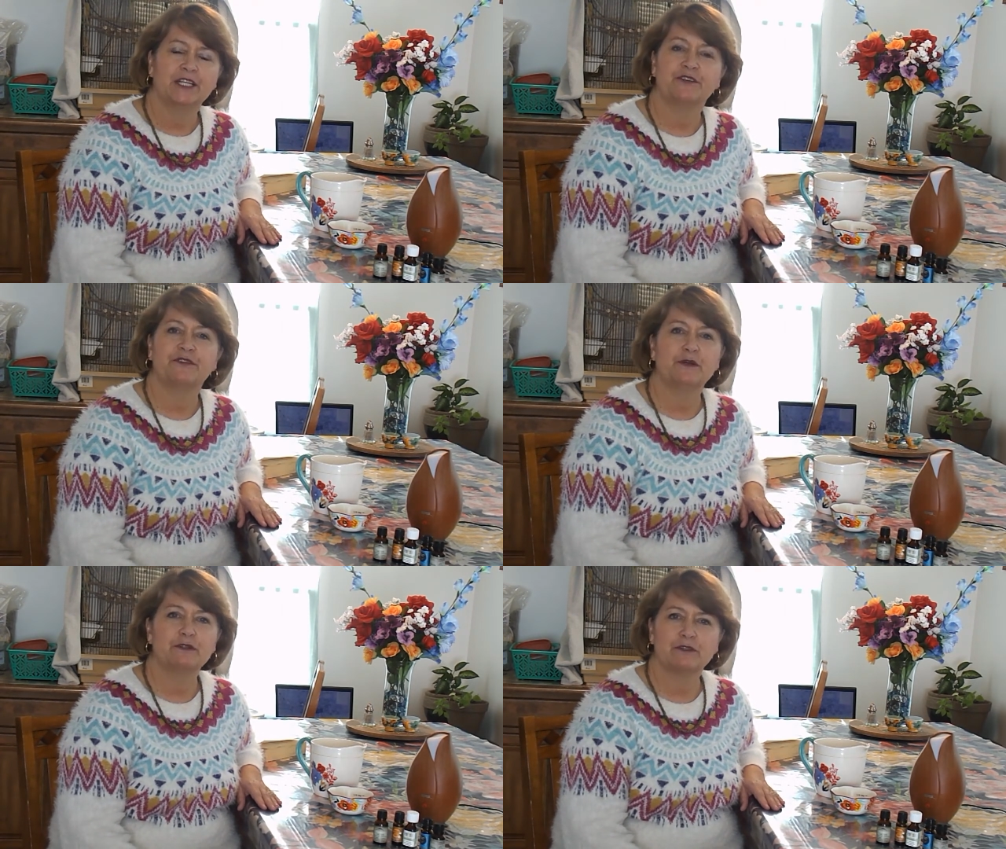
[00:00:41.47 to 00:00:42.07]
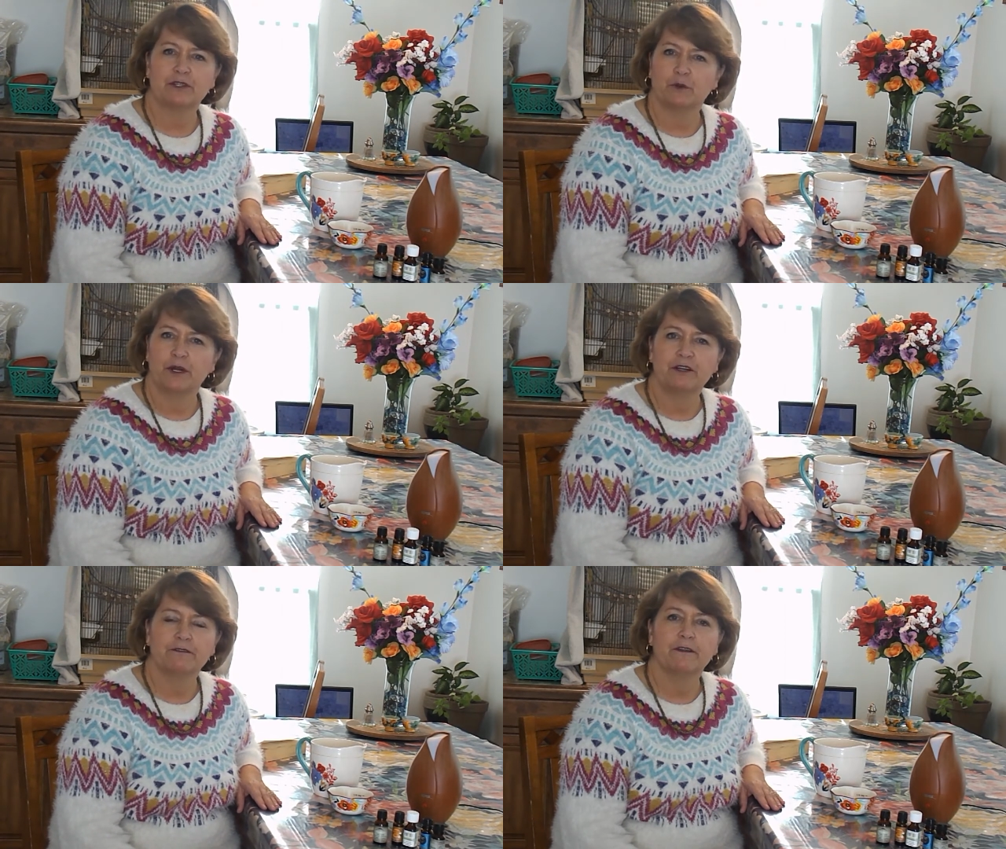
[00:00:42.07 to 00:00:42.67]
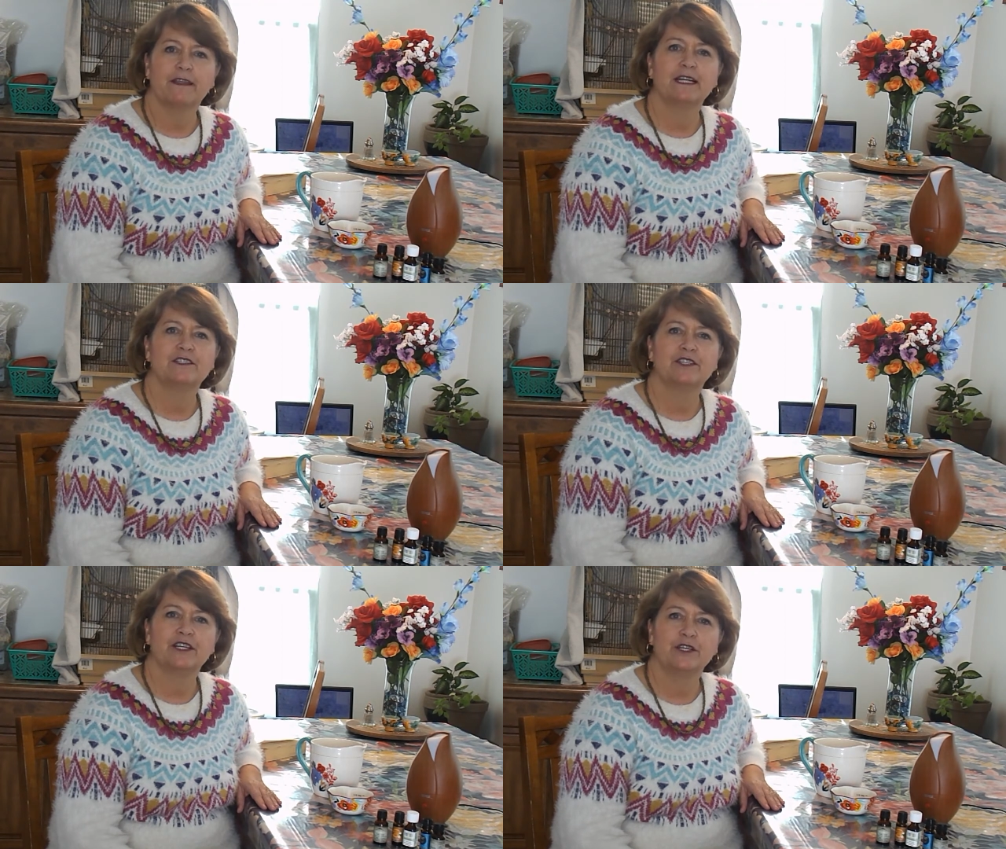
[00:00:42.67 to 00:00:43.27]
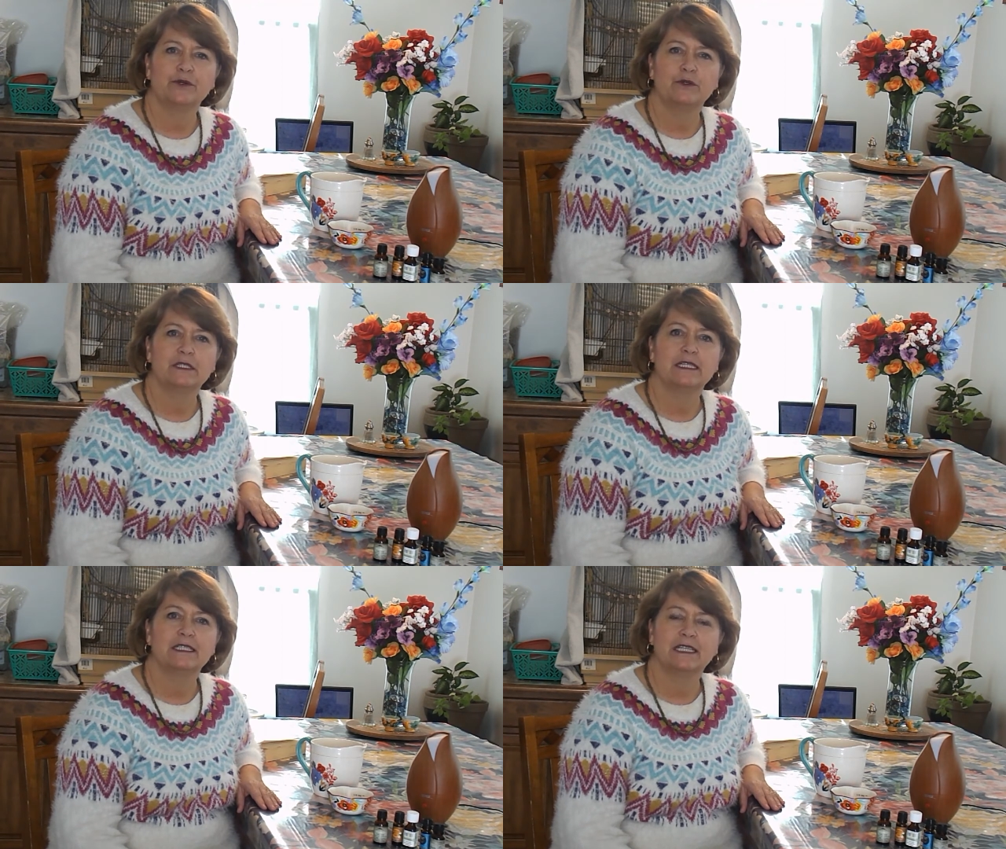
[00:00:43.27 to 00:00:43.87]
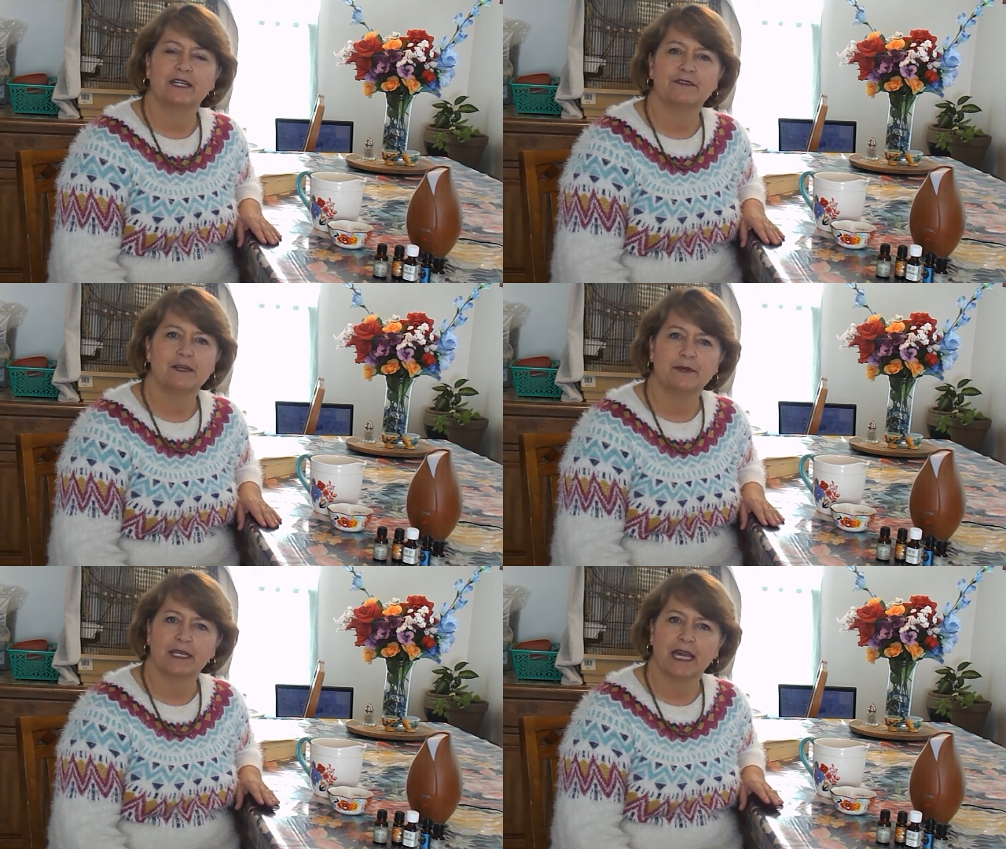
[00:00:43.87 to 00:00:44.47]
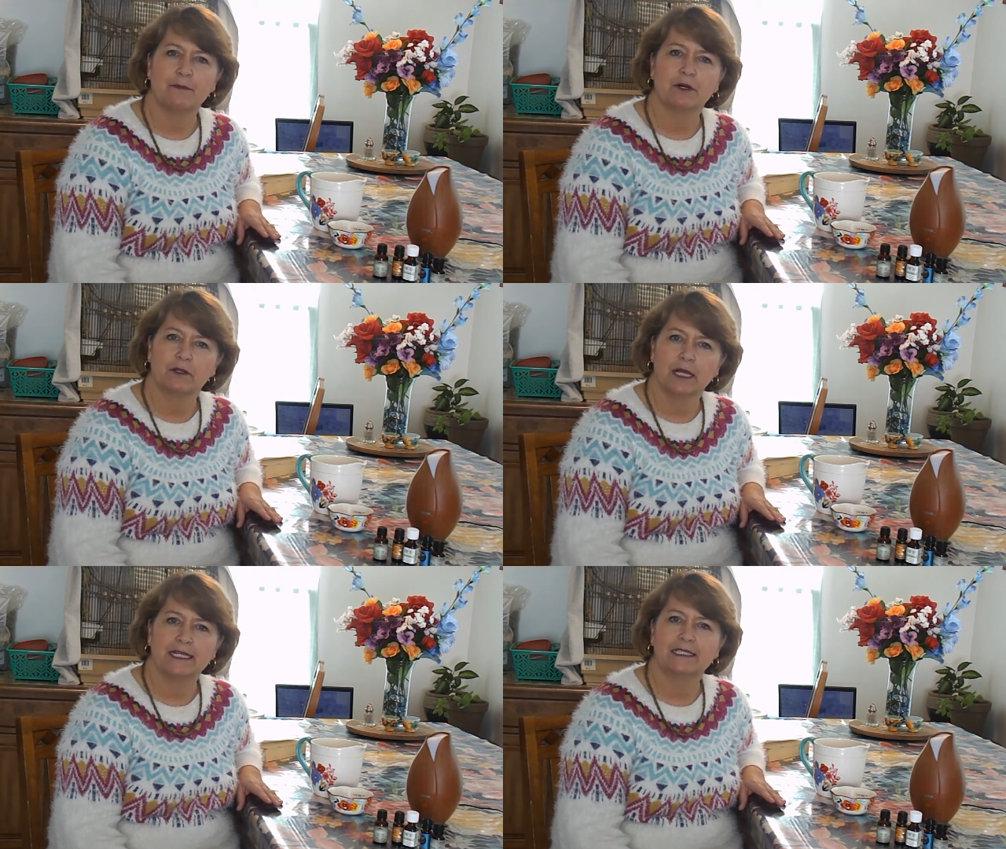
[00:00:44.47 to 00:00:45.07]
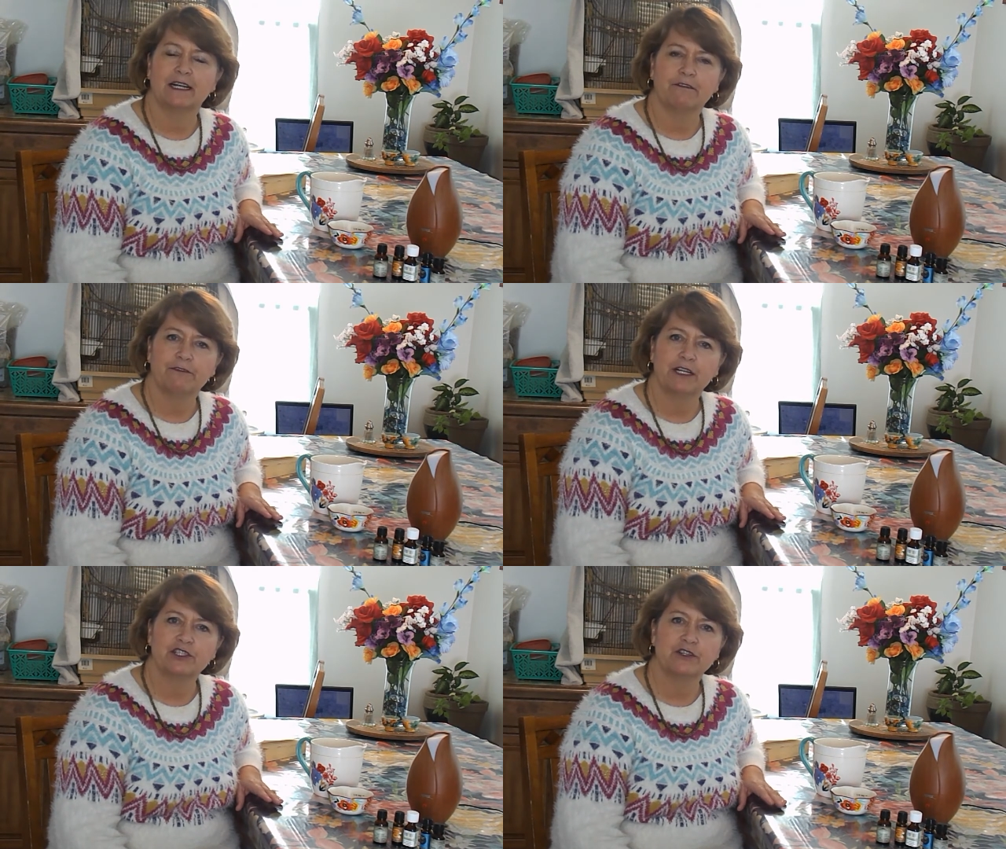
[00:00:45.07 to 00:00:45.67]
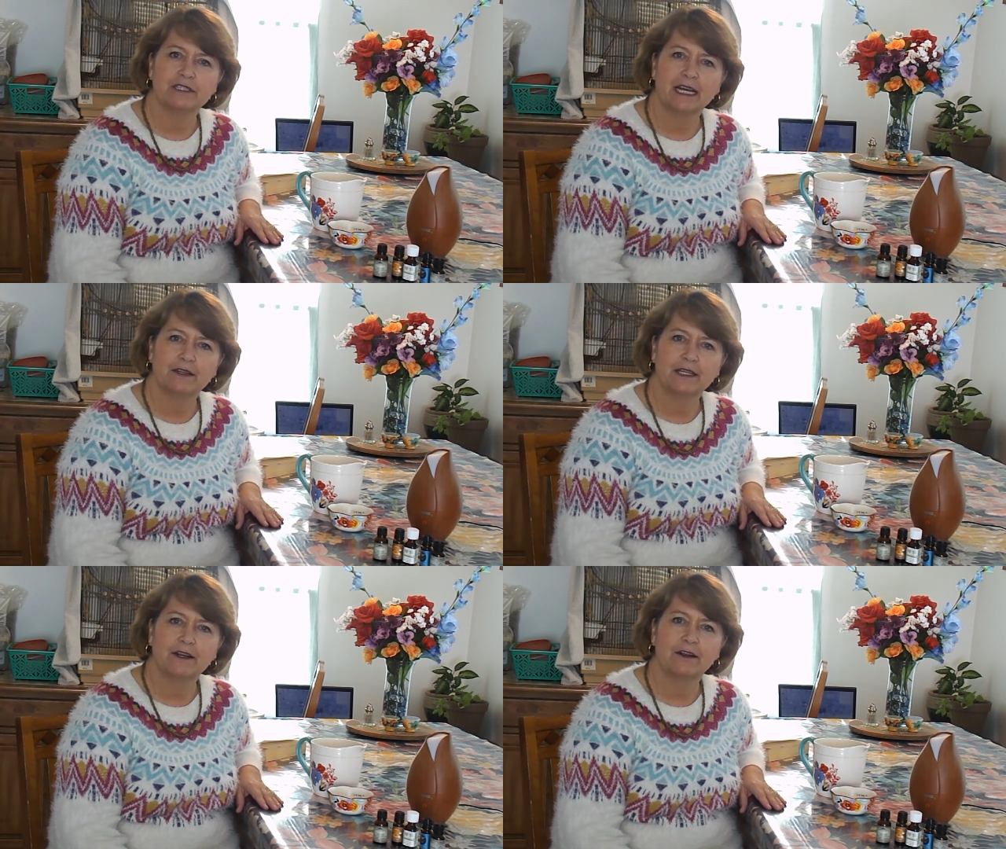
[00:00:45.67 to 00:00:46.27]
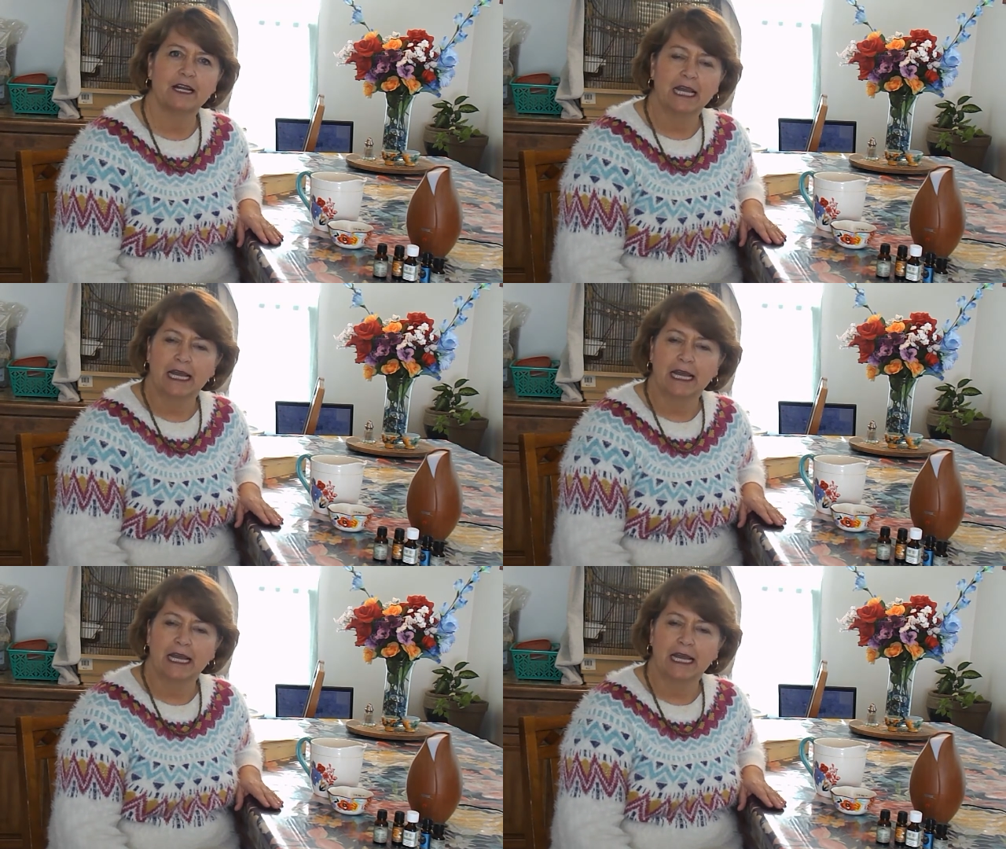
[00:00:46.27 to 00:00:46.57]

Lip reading: Diffusers are wonderful things to use instead of some of the chemicalized air fresheners out there.